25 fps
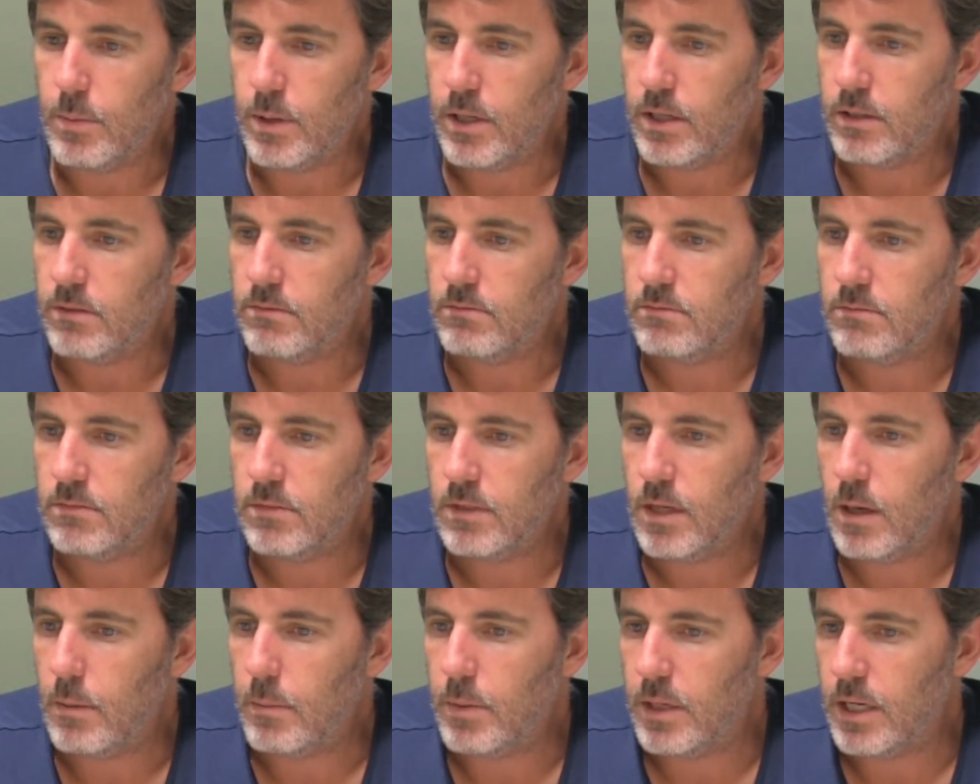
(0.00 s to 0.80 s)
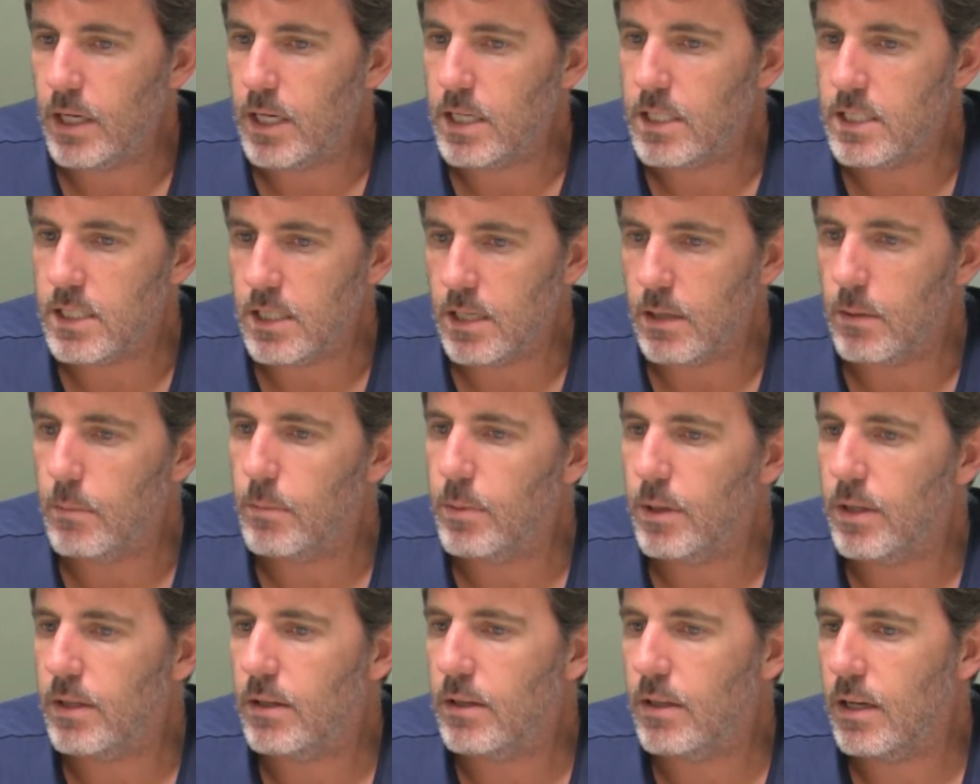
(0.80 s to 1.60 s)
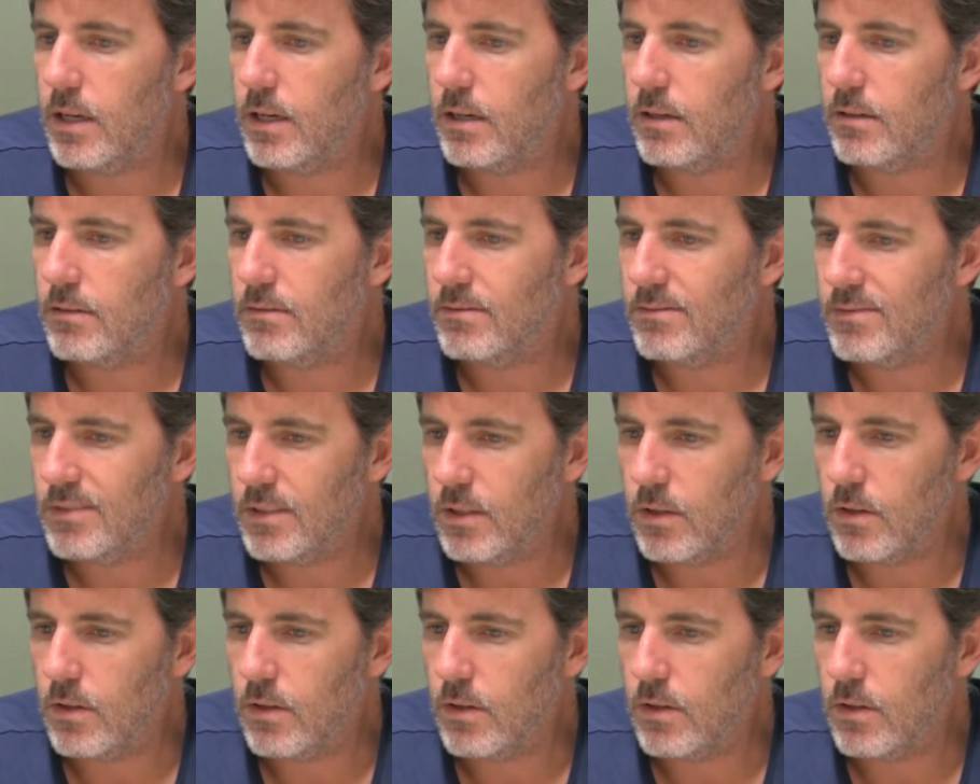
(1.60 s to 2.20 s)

bit easier, but then